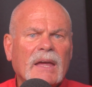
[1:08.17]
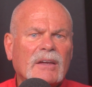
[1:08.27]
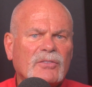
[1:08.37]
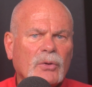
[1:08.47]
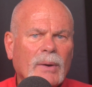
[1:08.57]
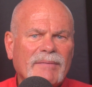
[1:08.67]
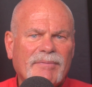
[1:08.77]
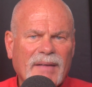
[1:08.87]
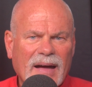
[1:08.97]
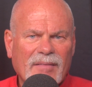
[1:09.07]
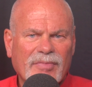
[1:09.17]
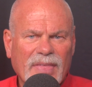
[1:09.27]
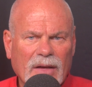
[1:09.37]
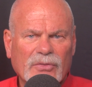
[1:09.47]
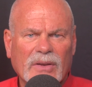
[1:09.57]
into a
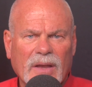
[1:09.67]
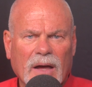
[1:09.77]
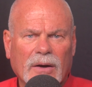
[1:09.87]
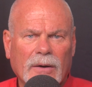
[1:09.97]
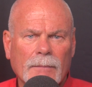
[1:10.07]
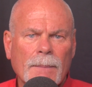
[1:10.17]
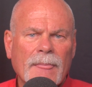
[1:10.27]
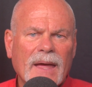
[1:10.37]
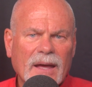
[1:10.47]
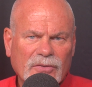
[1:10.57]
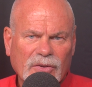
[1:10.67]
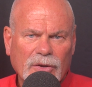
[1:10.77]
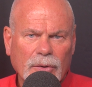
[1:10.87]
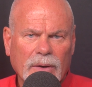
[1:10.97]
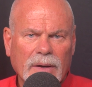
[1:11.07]
$5,000
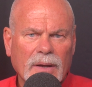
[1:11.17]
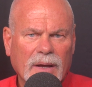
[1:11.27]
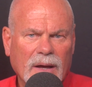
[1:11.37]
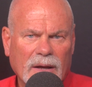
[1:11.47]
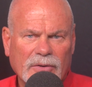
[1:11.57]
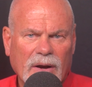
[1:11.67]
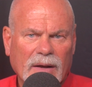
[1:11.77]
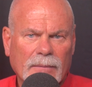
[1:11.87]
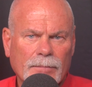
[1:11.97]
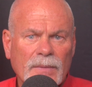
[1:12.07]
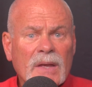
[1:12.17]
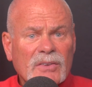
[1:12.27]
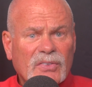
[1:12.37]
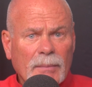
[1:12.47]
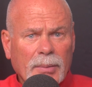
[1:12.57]
executed contract,
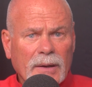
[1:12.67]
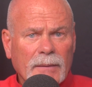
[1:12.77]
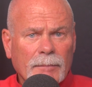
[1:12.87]
simply